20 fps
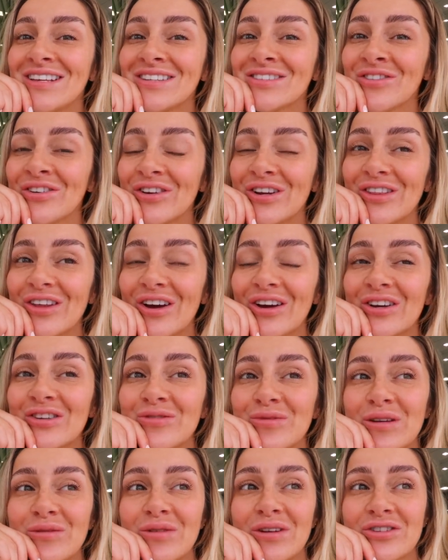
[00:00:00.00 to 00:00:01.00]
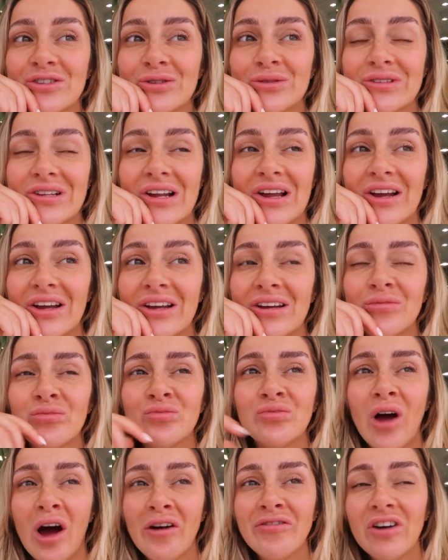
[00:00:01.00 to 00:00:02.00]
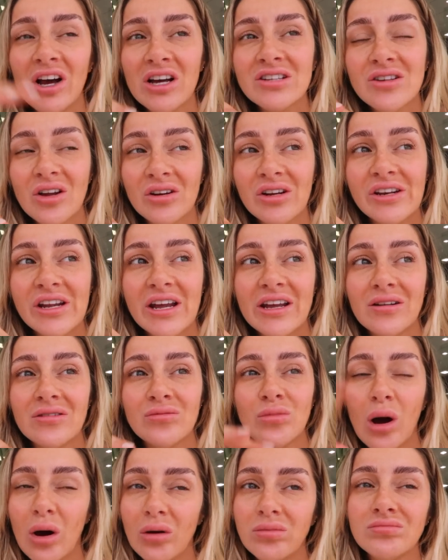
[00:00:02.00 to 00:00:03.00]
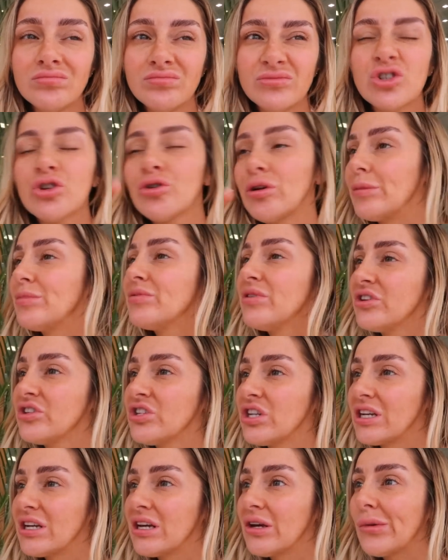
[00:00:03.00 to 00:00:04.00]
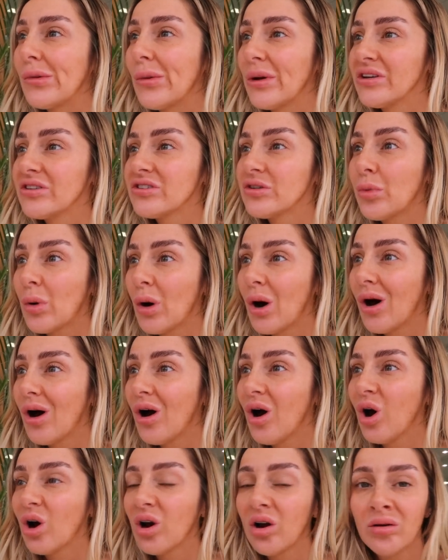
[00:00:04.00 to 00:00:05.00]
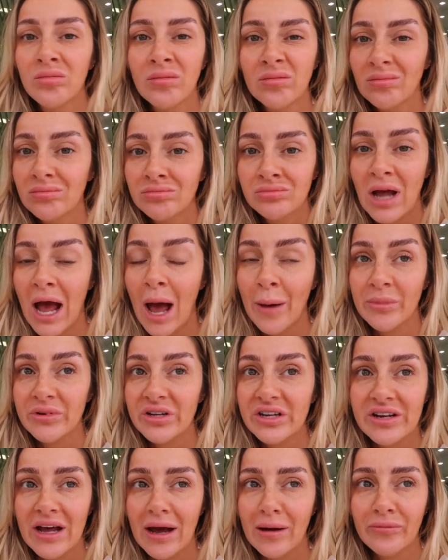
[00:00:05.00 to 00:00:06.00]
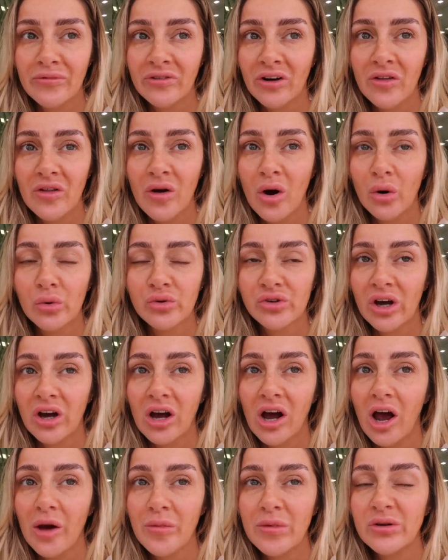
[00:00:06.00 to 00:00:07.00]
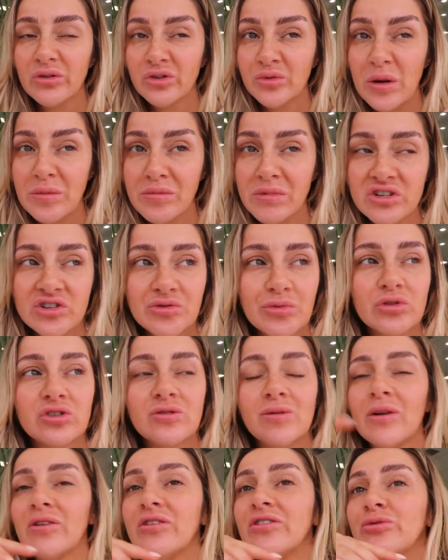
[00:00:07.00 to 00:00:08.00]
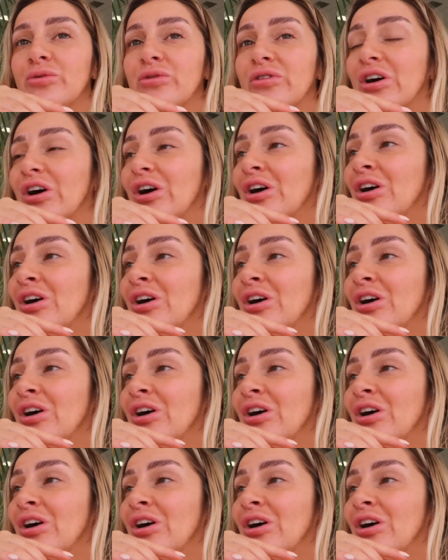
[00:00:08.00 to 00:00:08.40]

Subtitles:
It's funny, though, because me and Richard was like, our first holiday, well, trip this year, we went to Prague, hammered it down for like the whole time. It was a bit miserable, to be honest with you.